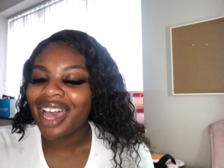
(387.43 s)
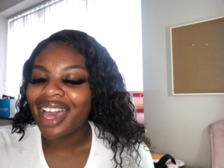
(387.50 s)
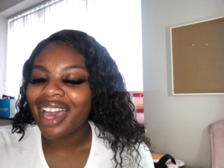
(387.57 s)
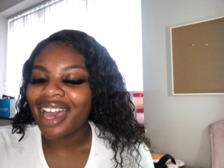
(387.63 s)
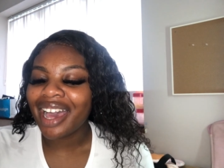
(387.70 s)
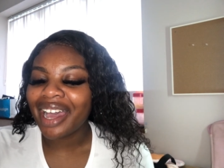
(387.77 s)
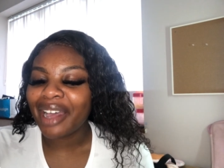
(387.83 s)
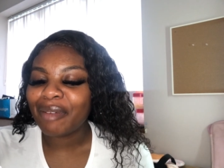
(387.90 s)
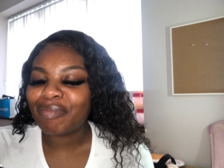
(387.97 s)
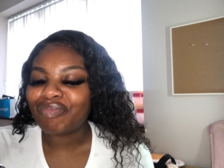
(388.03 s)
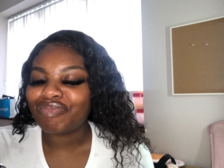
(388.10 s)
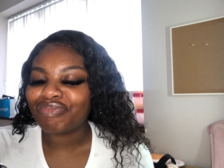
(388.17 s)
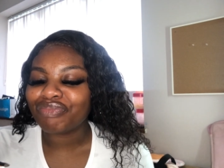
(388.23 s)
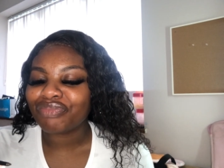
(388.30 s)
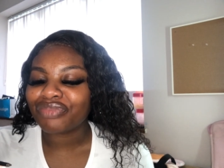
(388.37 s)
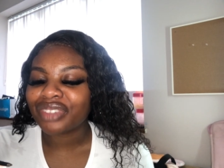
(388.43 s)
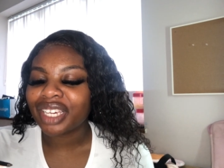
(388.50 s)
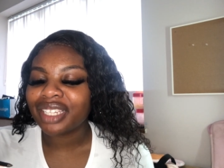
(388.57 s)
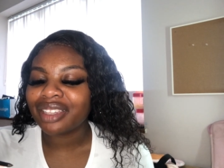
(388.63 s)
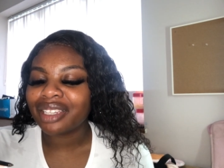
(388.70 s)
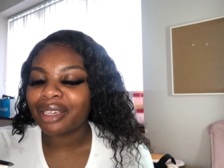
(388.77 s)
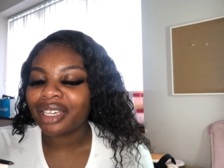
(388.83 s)
um,
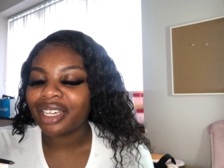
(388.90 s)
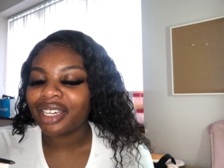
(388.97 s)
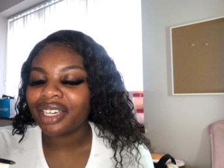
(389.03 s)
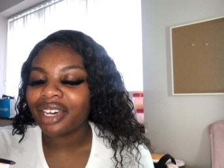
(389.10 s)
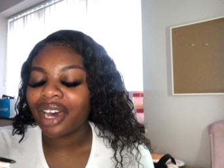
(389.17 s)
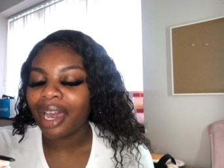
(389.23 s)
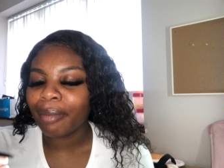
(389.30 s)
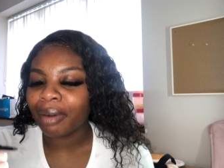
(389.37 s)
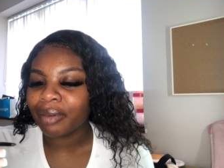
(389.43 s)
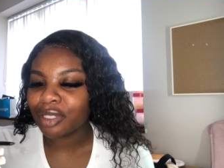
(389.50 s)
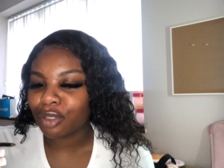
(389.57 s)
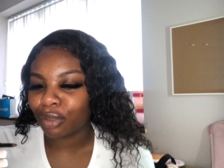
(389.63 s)
the eyebrow pencil